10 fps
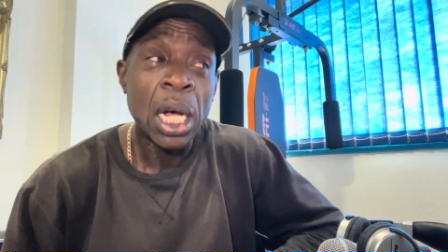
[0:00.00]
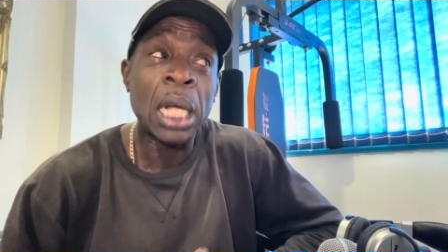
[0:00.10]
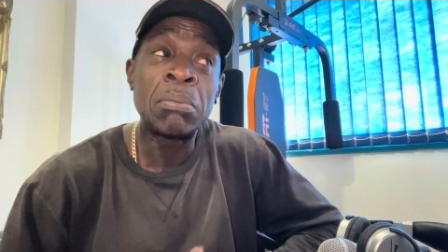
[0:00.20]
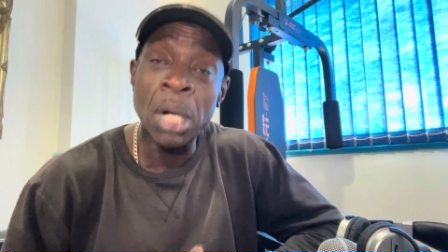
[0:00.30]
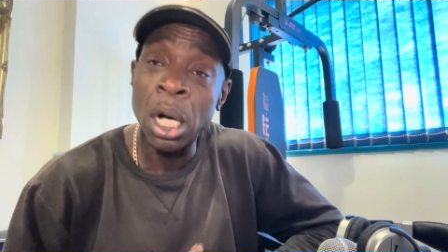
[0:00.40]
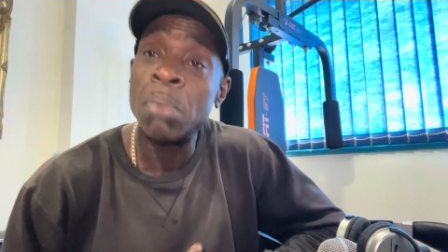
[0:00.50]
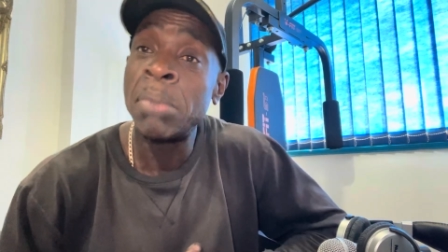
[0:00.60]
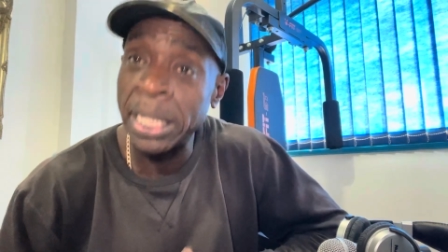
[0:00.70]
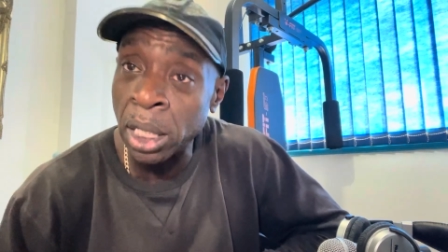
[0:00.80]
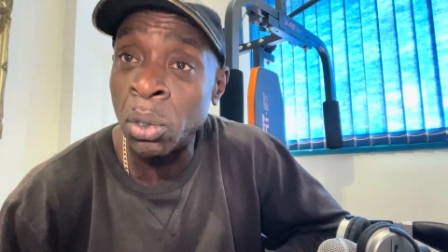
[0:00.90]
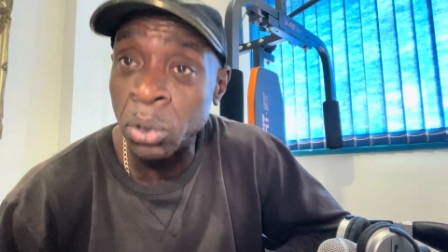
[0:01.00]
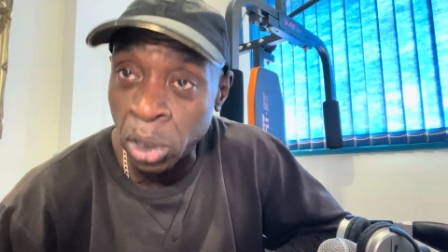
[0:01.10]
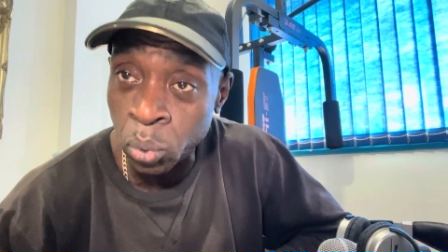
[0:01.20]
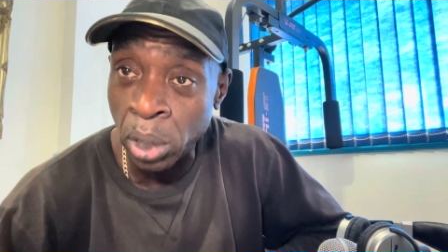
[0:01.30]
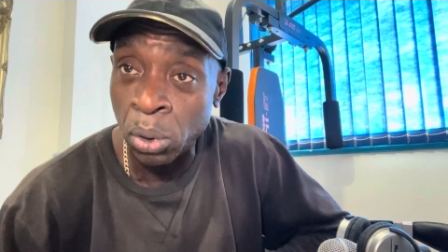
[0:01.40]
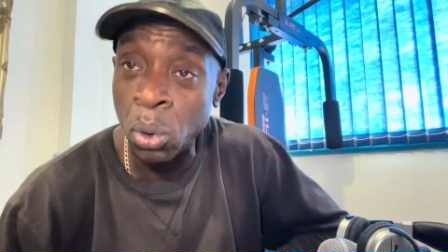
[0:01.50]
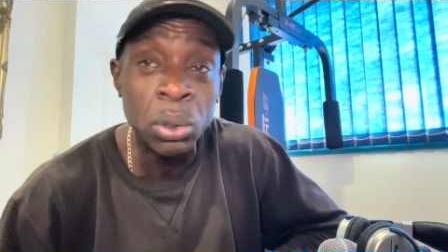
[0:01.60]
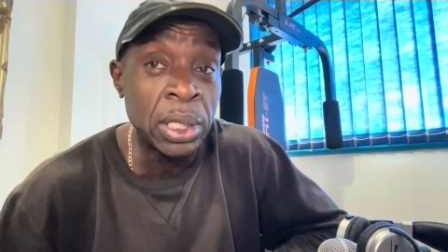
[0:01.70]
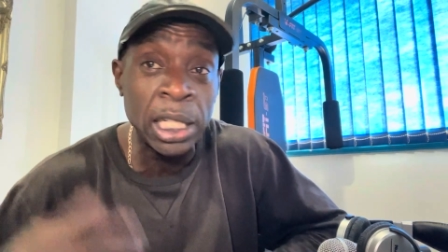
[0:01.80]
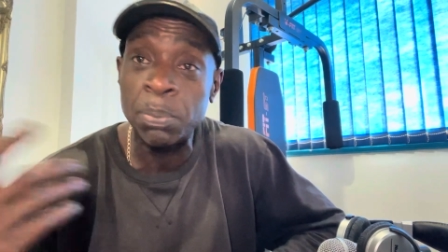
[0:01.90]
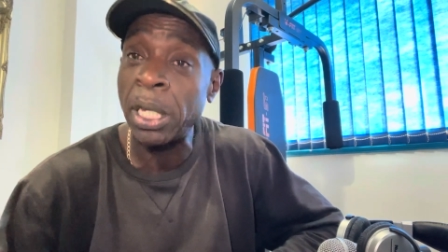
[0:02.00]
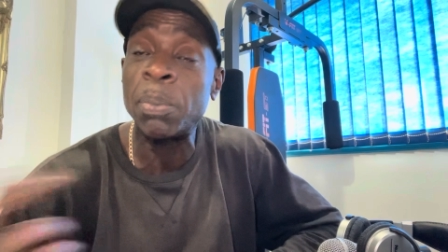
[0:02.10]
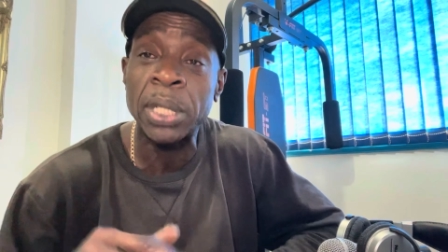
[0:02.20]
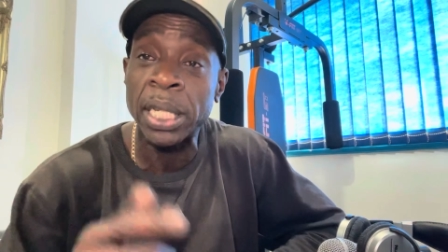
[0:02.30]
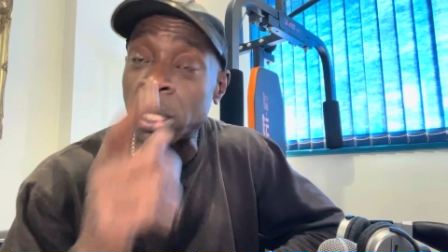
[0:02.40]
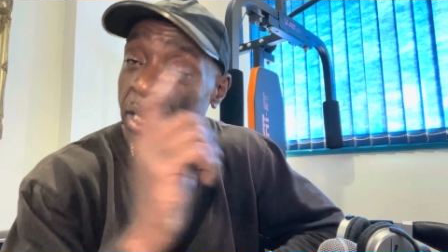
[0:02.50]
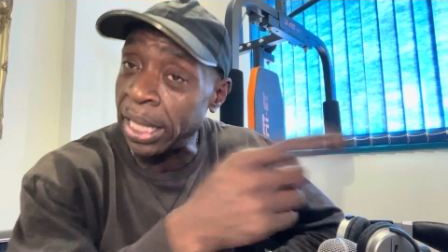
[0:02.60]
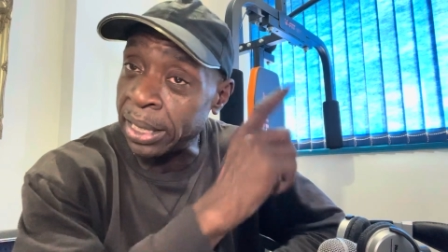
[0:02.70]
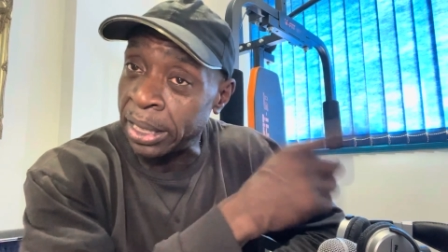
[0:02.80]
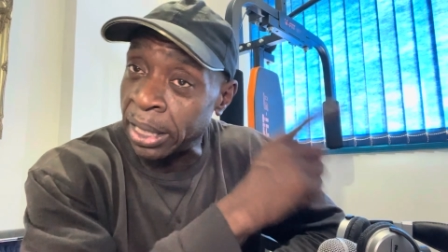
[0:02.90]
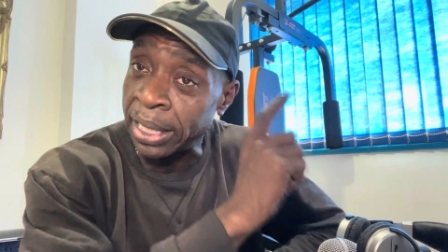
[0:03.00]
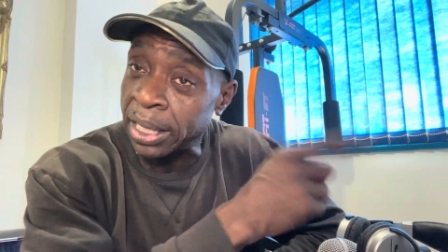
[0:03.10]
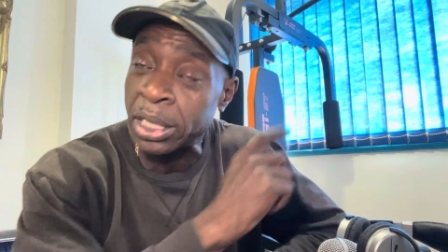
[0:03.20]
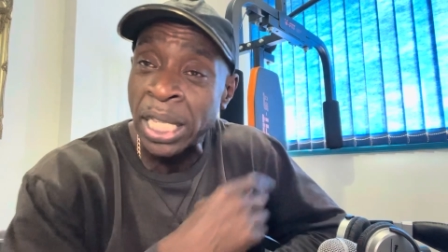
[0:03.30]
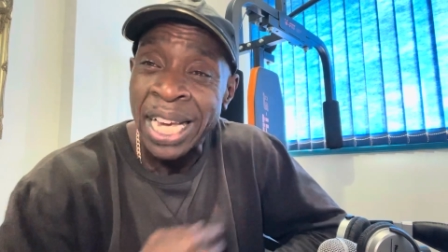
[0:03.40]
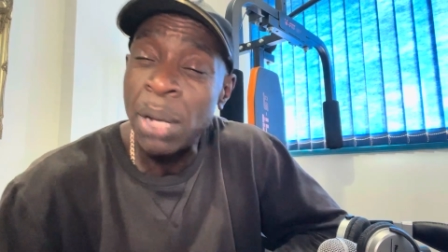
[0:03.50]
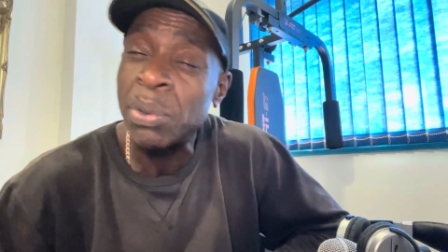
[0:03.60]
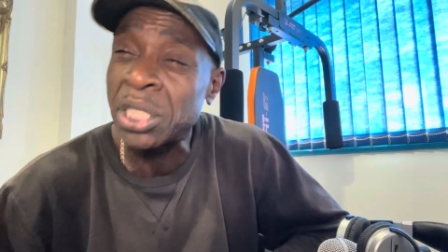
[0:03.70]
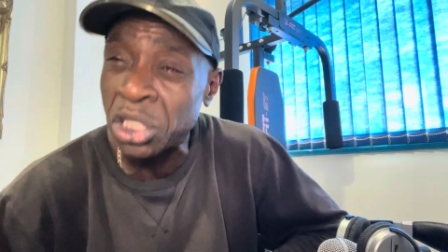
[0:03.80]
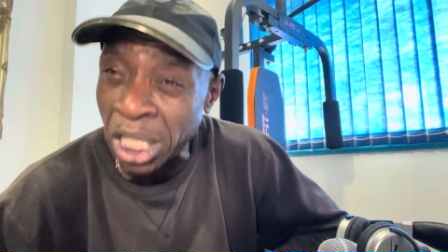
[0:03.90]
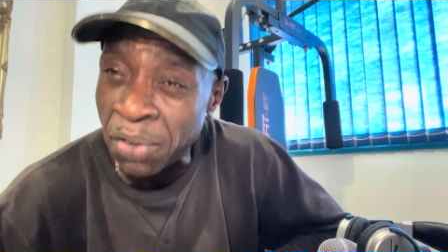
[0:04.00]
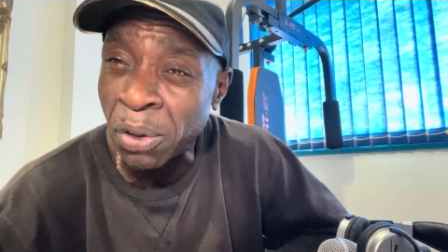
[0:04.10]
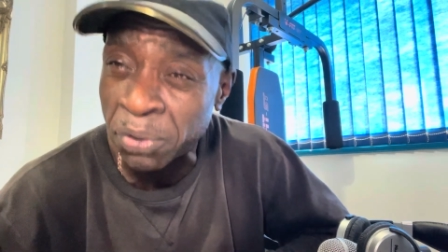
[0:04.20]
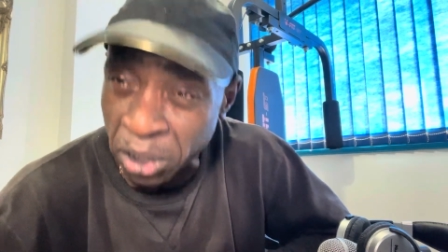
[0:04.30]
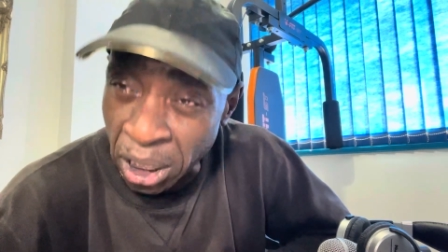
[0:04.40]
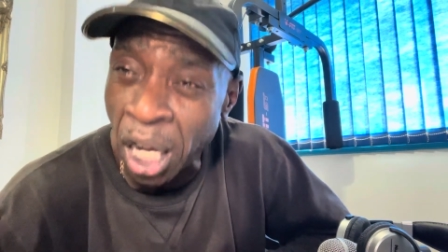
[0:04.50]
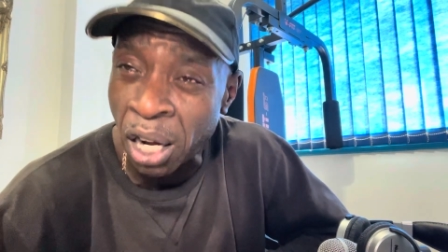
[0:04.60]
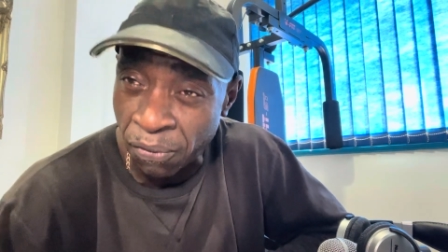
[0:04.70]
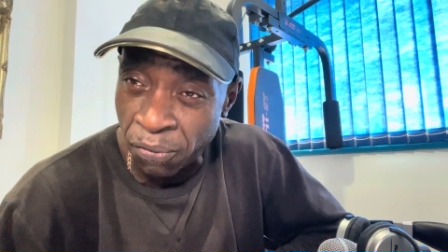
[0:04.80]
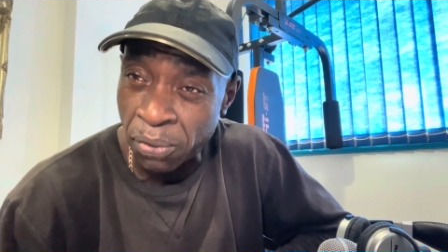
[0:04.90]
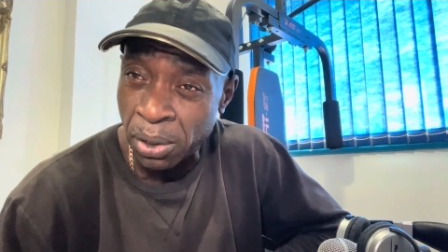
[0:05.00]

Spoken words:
And Mark Meadows as well. All these people, yeah, because he's, you know, he was the chief of staff.